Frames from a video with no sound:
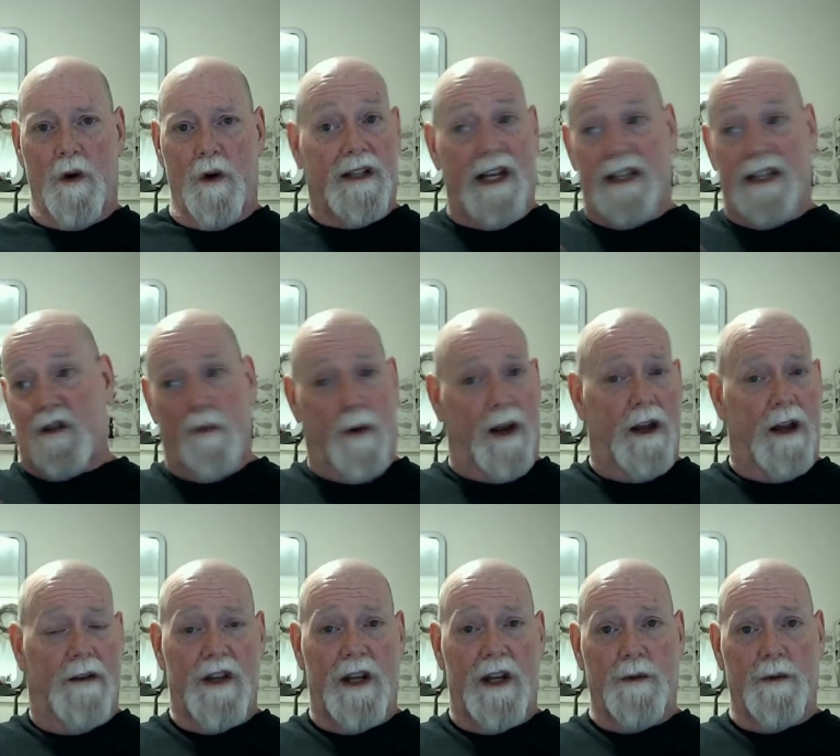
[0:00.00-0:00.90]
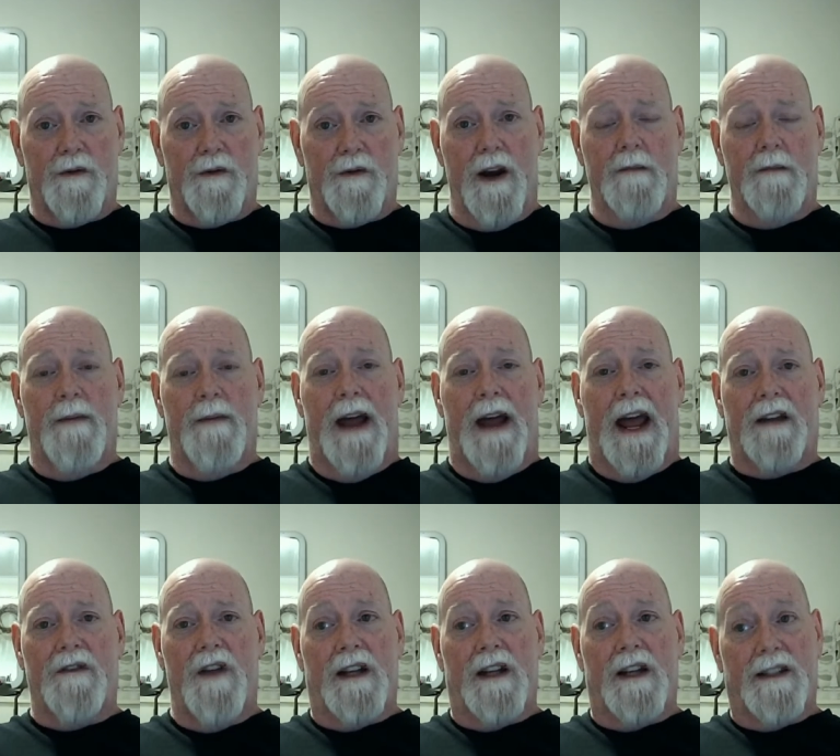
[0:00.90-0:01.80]
That's the way everything was written back
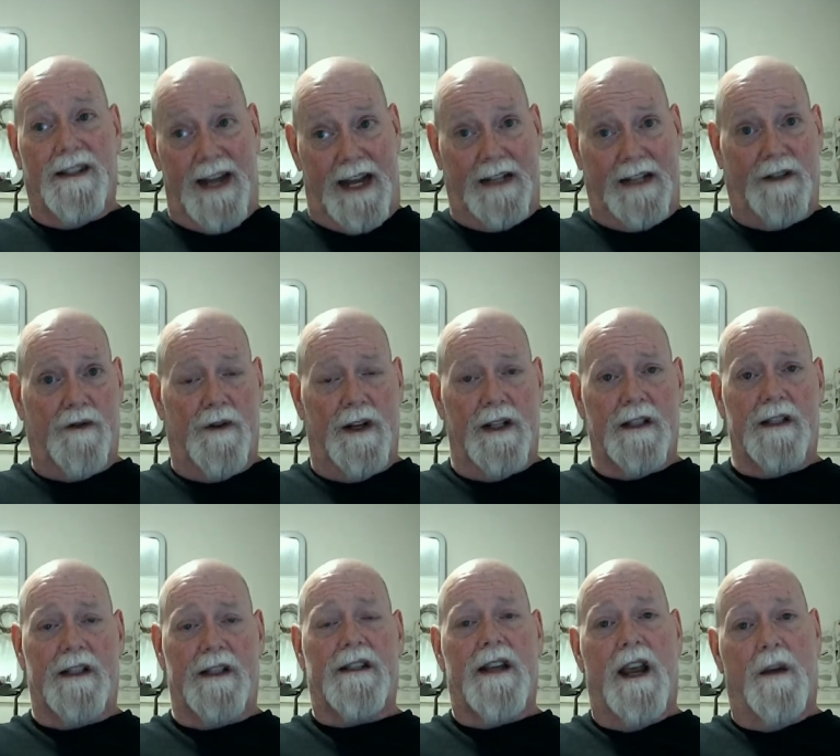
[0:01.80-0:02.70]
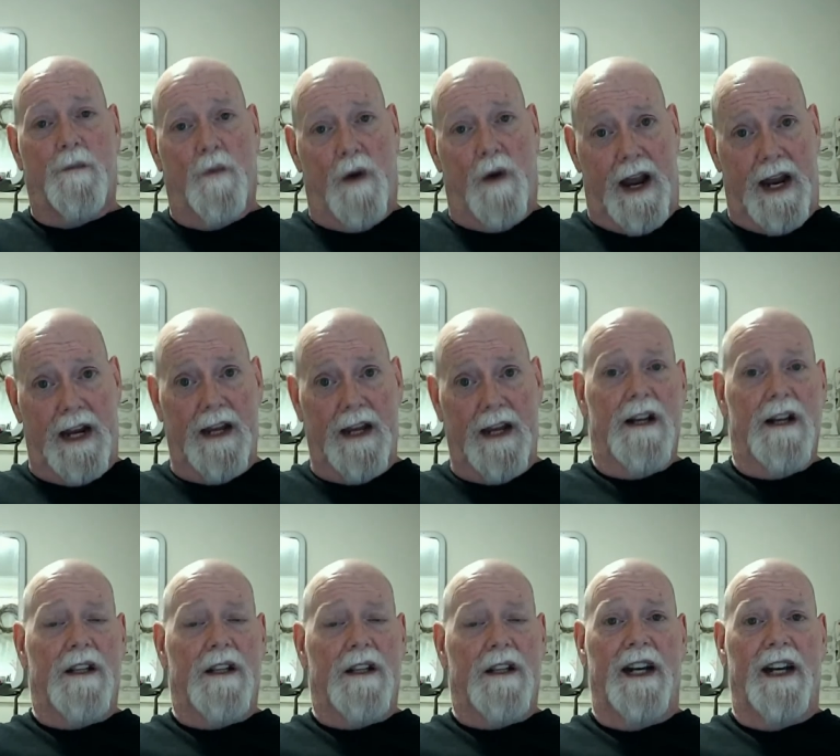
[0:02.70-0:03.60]
then. Sanskrit is the same way.
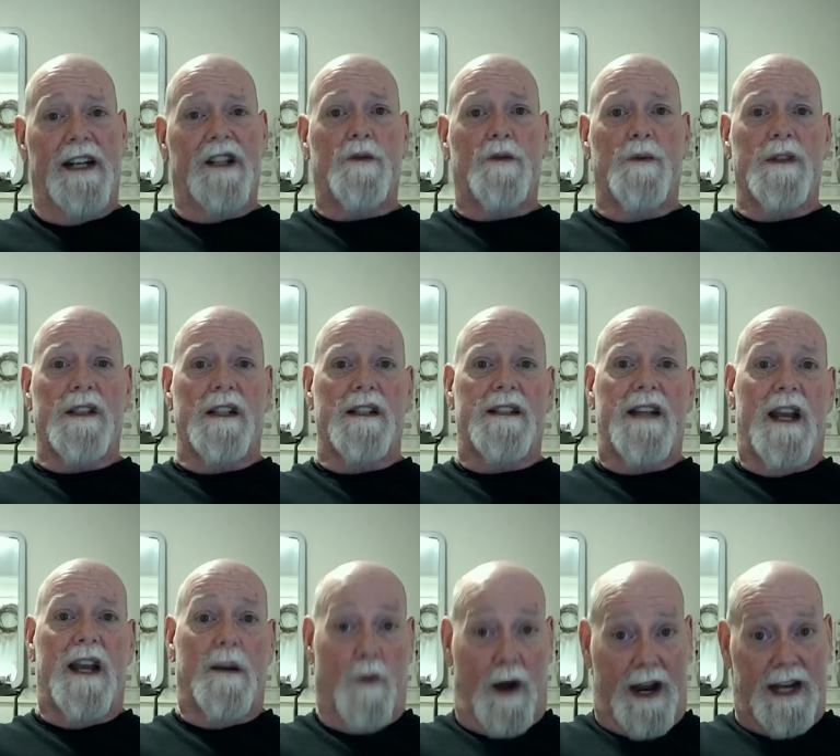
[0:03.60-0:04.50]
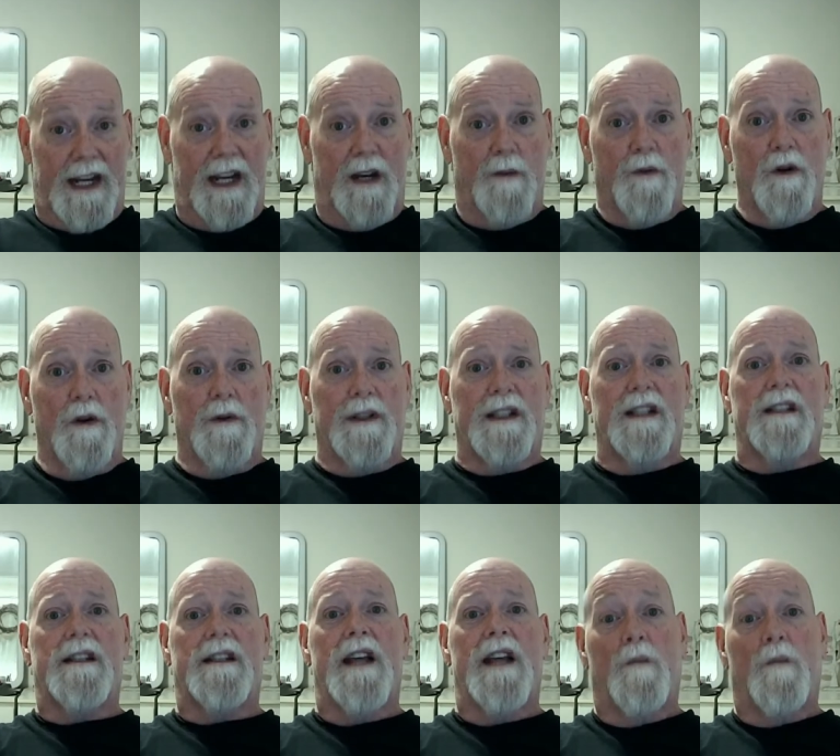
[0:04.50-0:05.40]
Yiddish was the same way. Hebrew was the
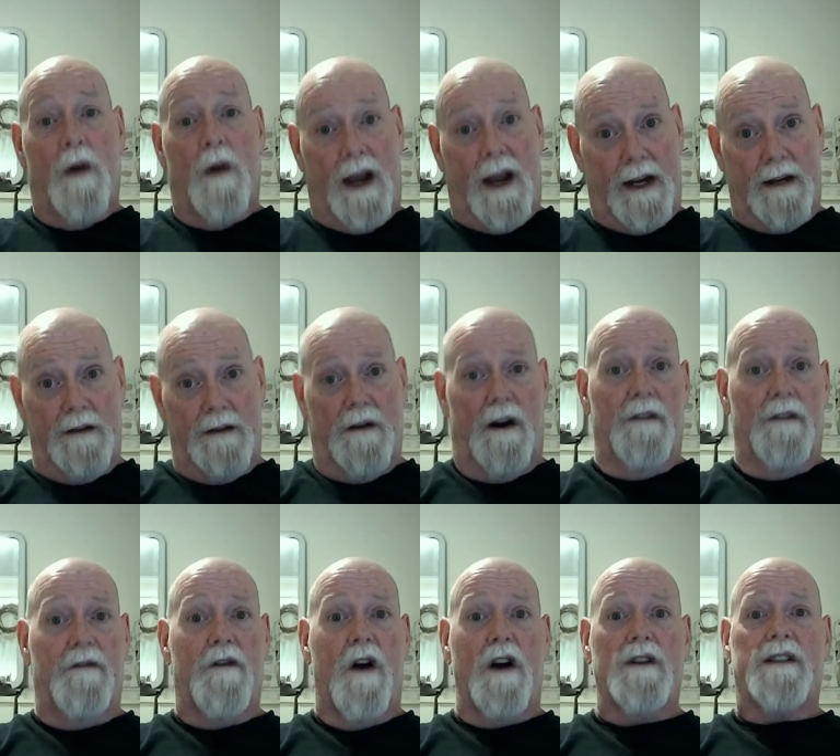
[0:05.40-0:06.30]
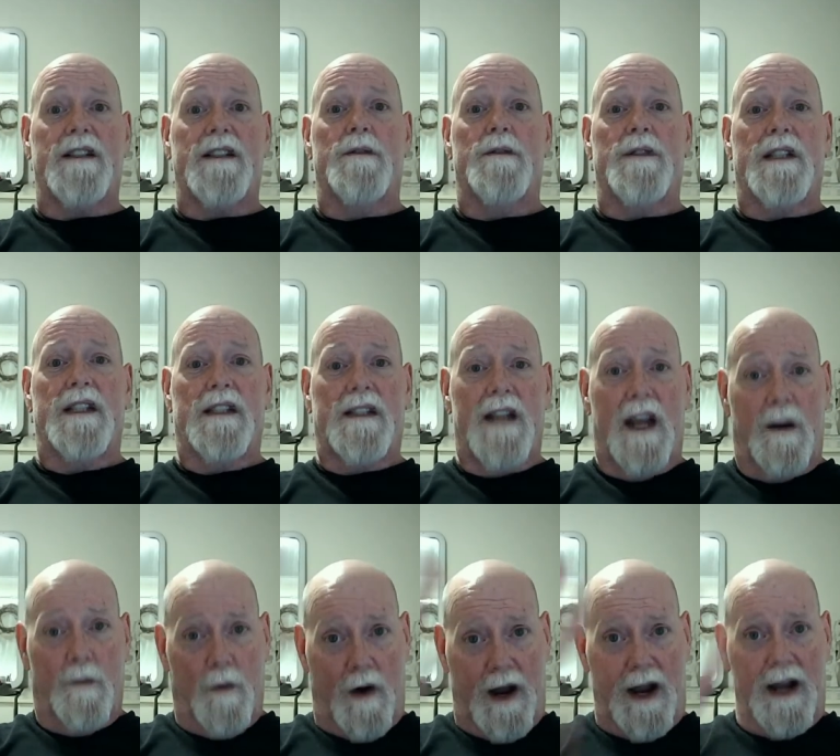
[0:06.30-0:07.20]
same way. Farsi was the same
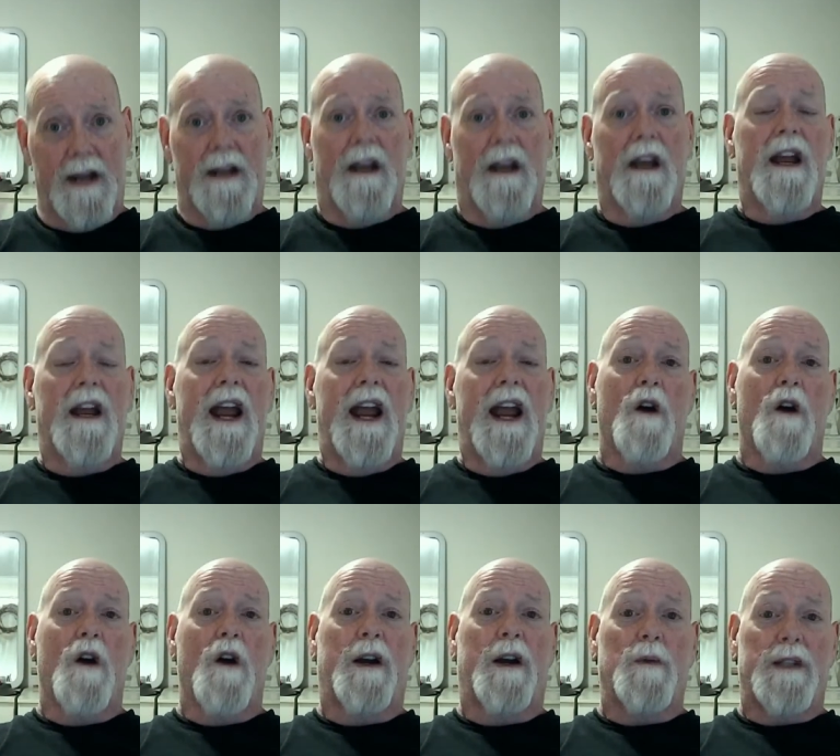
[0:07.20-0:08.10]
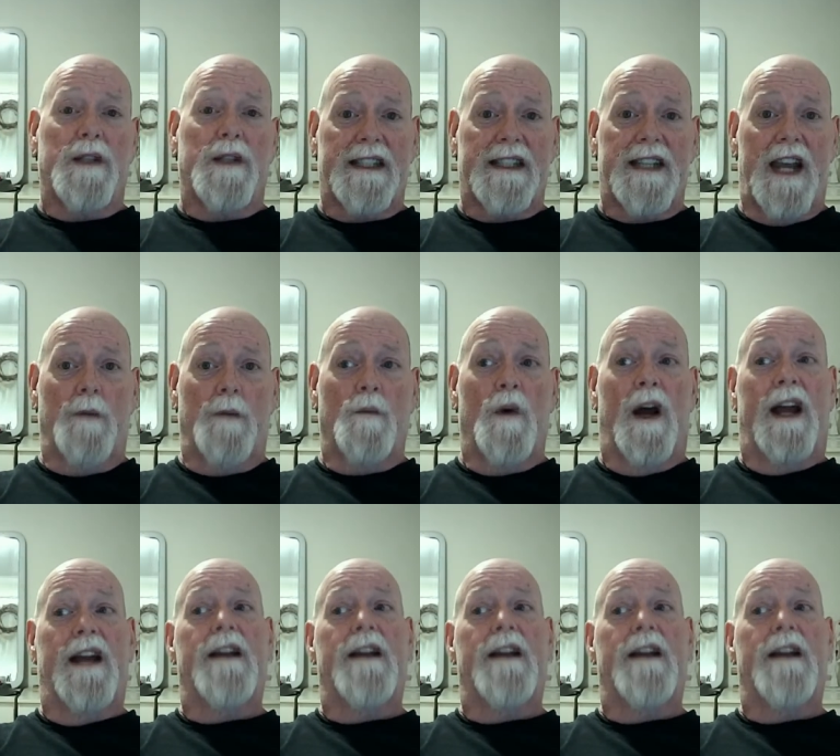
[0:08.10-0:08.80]
way. Arabic was the same way.